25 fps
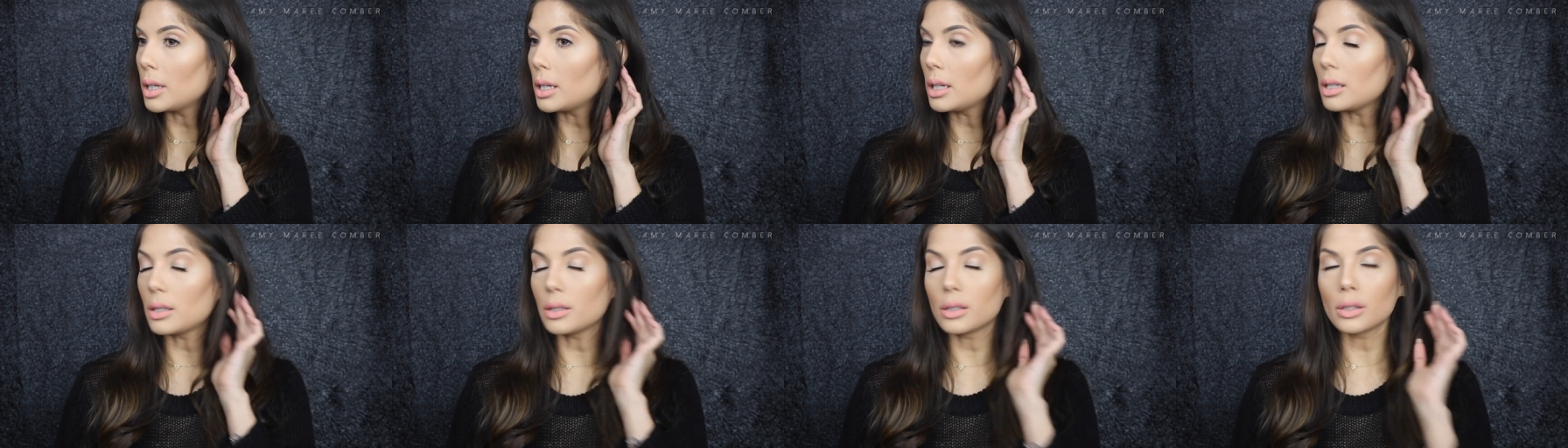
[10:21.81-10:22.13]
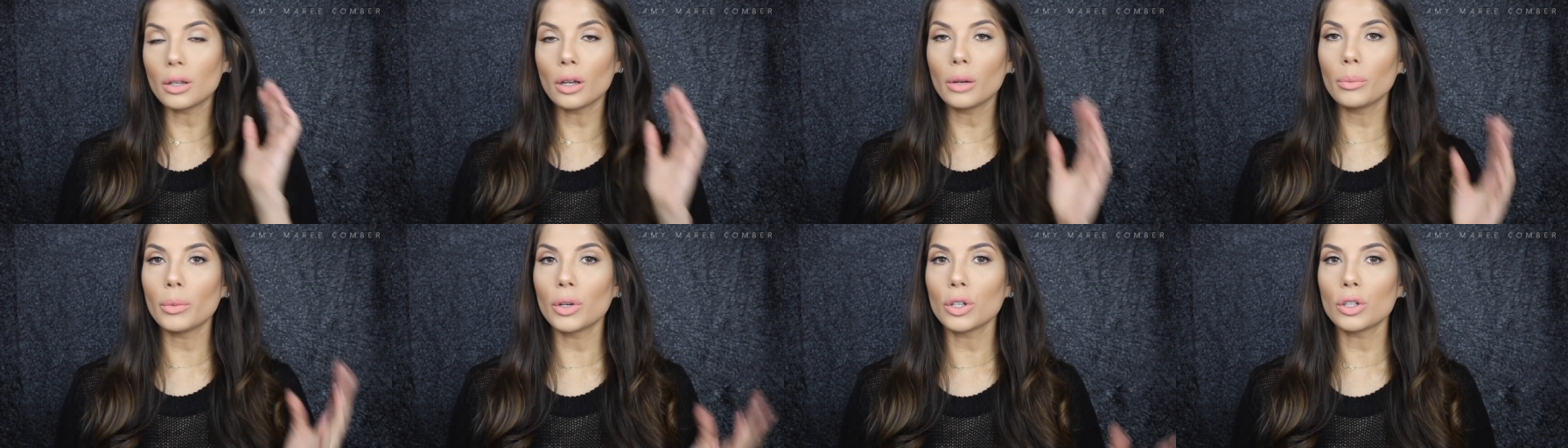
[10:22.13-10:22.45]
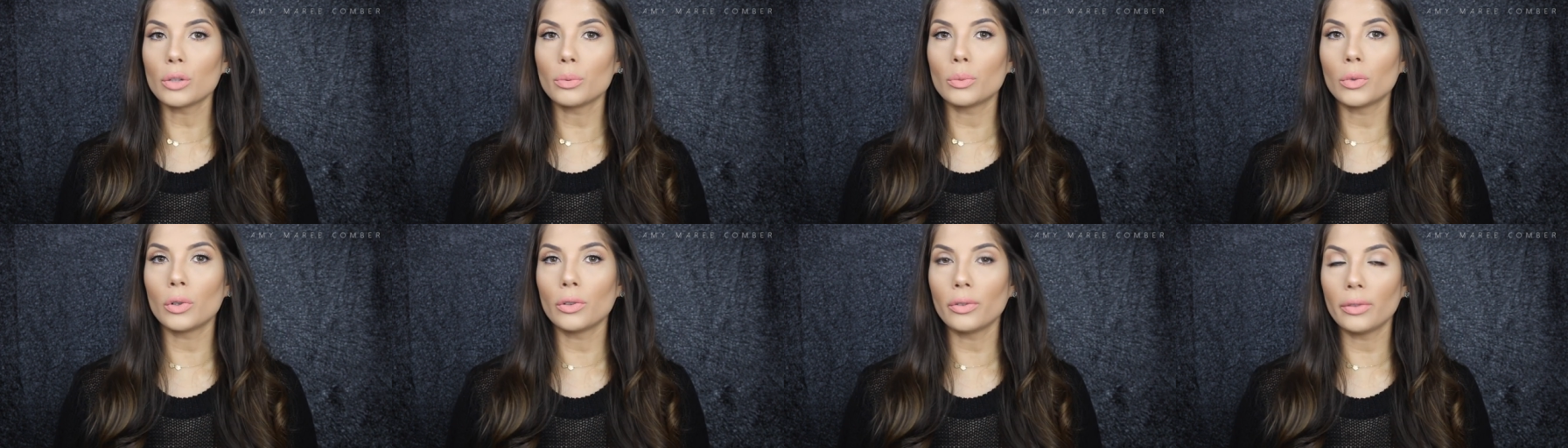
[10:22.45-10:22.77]
is so
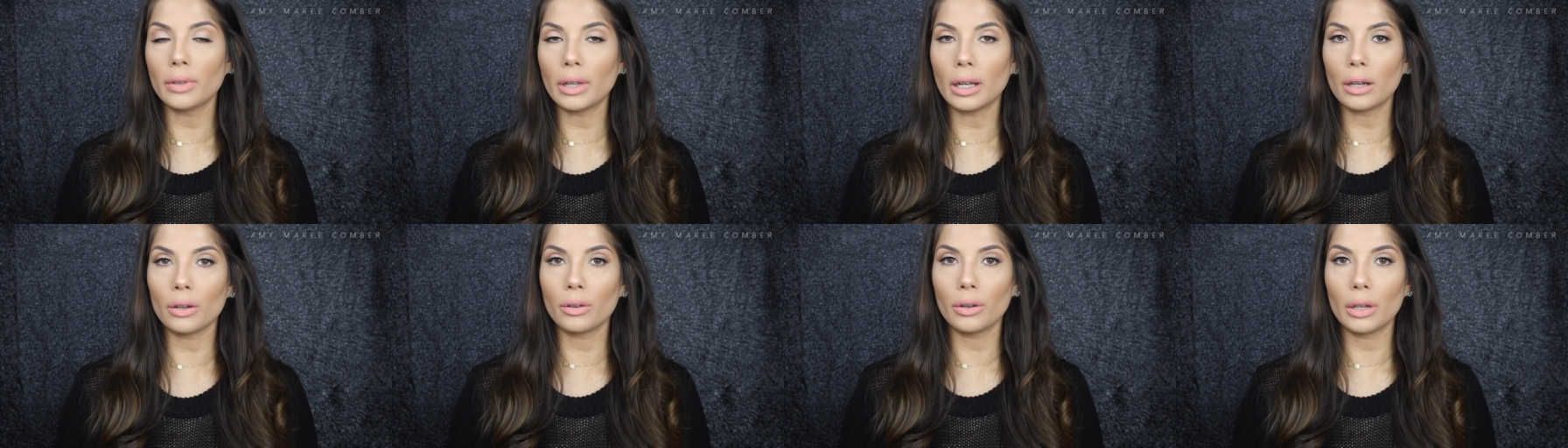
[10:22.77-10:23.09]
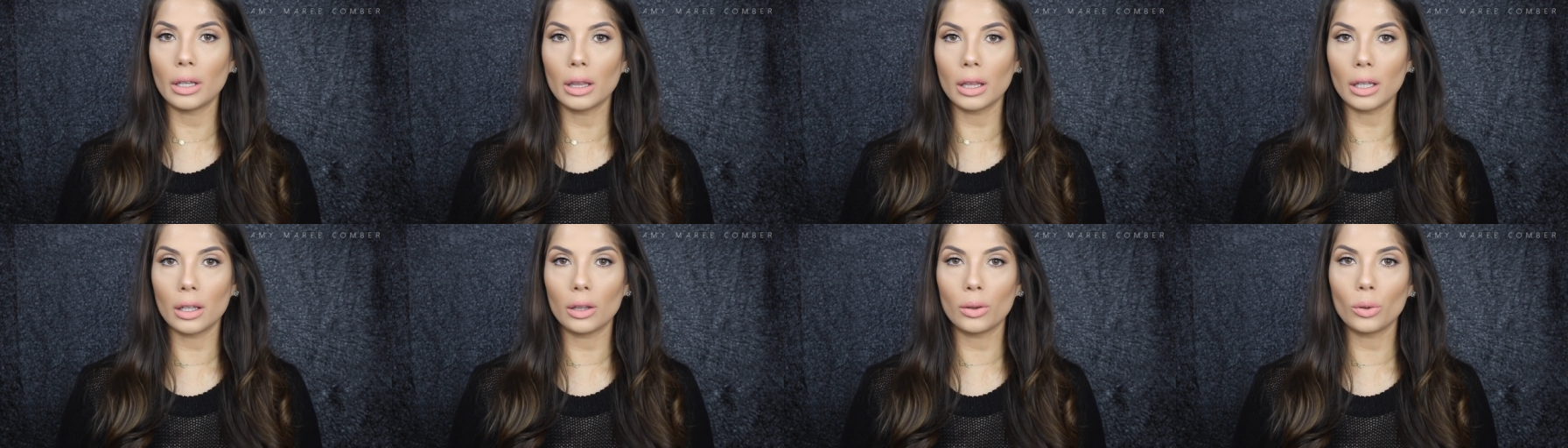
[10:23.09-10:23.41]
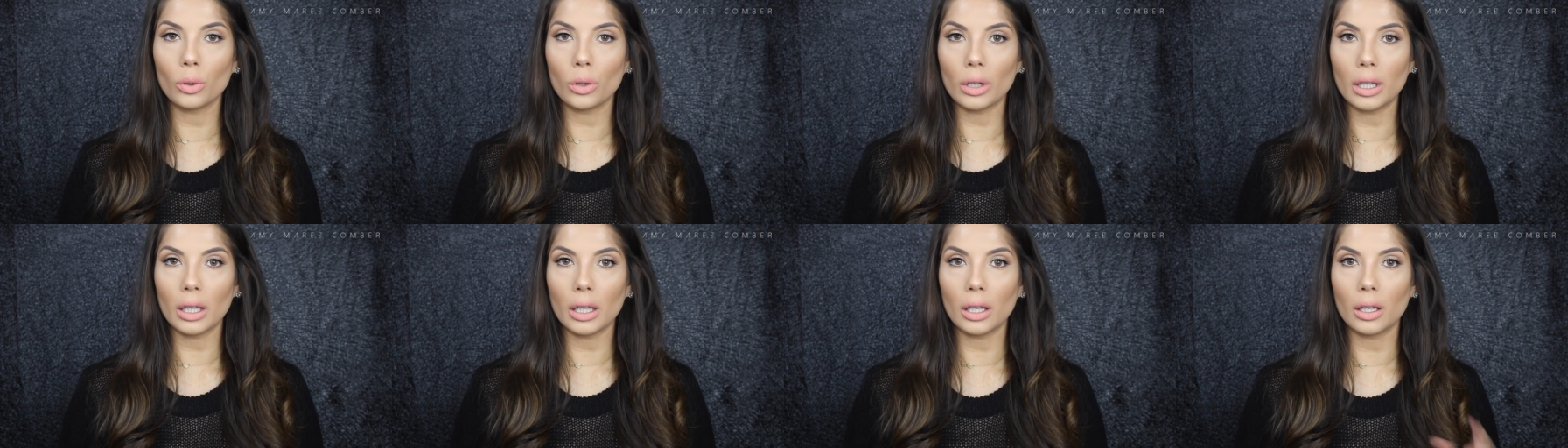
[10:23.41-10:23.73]
much more flattering
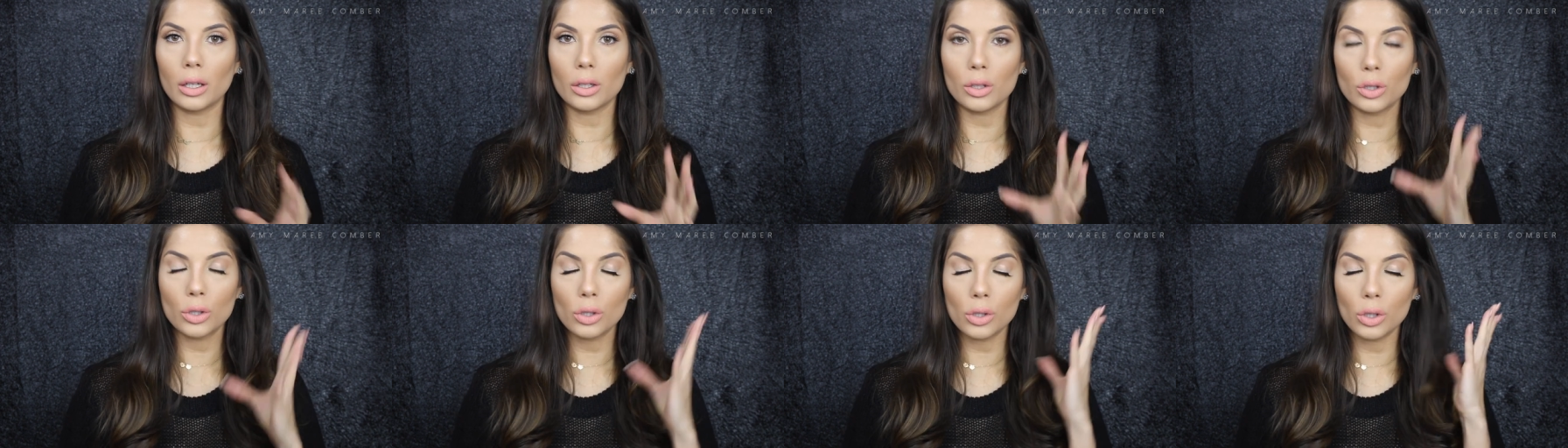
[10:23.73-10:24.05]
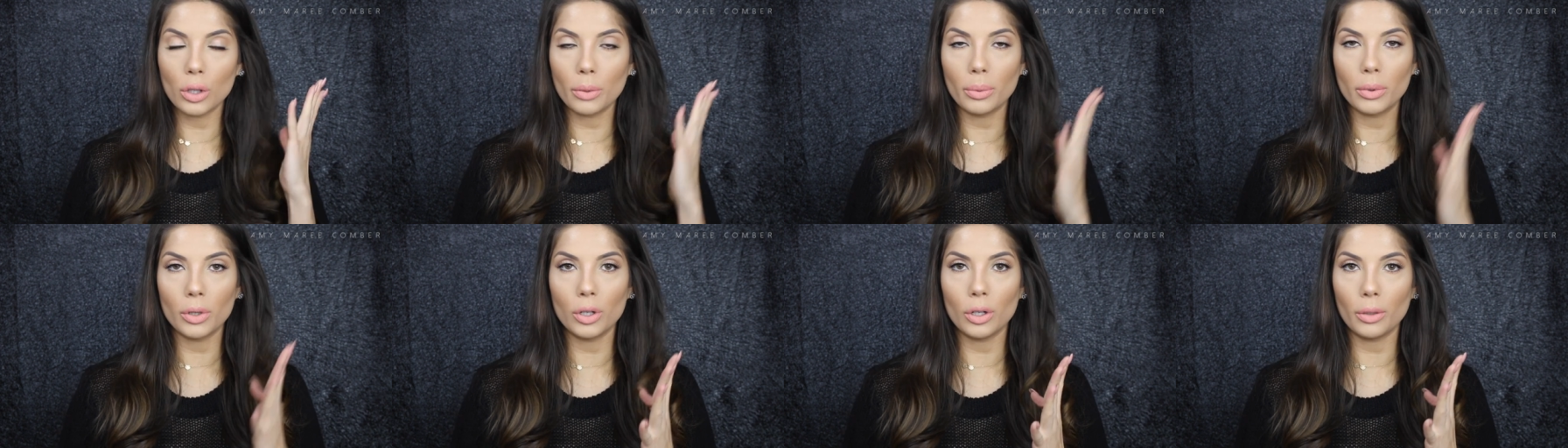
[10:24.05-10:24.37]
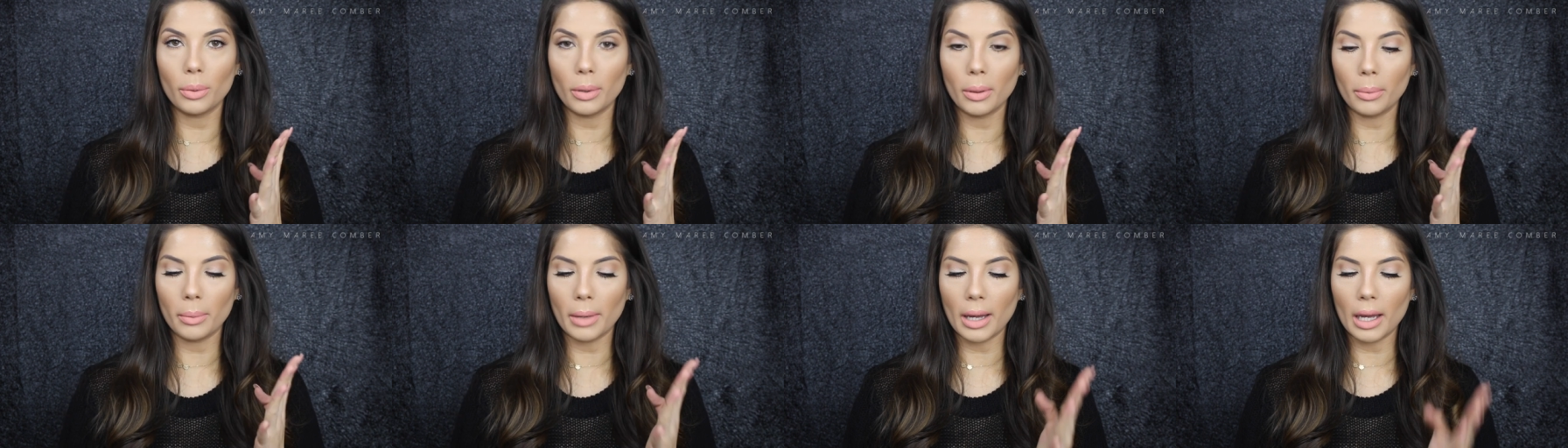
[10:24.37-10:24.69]
than looking super
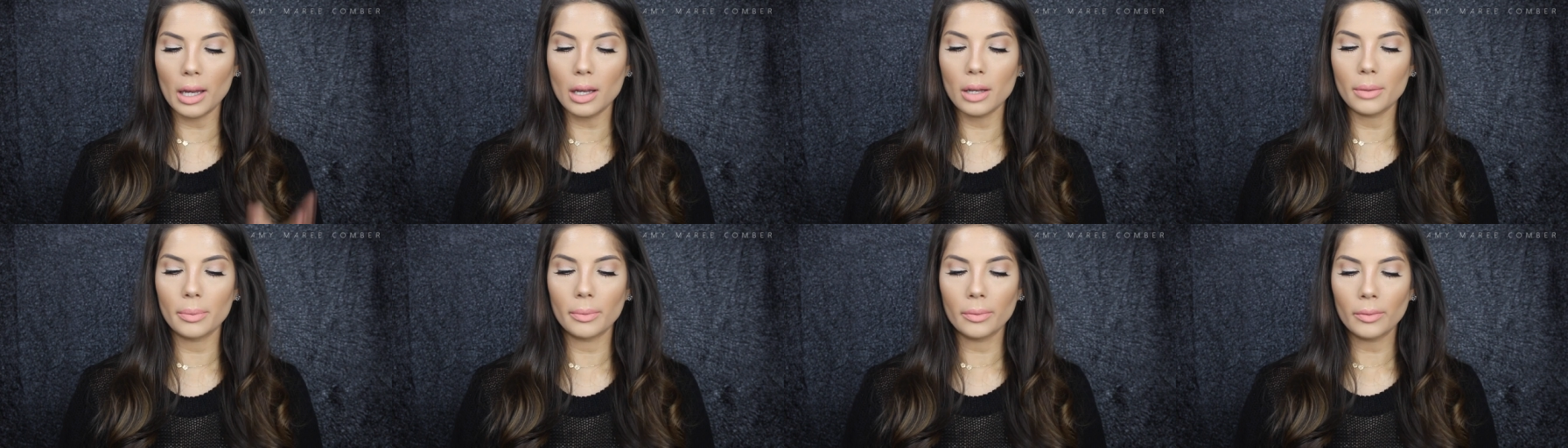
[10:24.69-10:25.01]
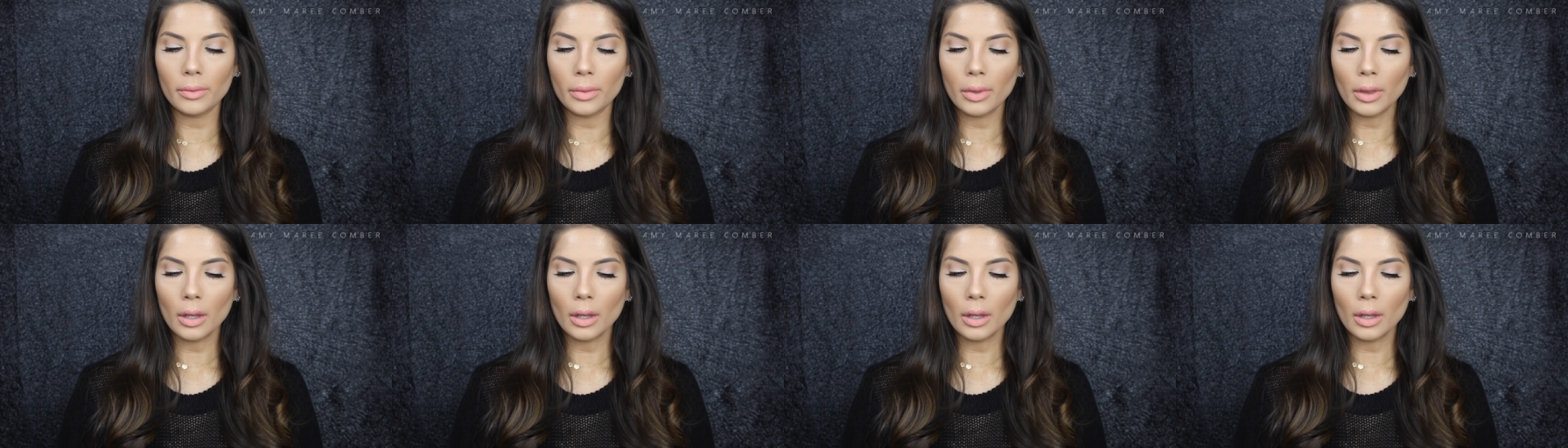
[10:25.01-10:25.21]
duper matte.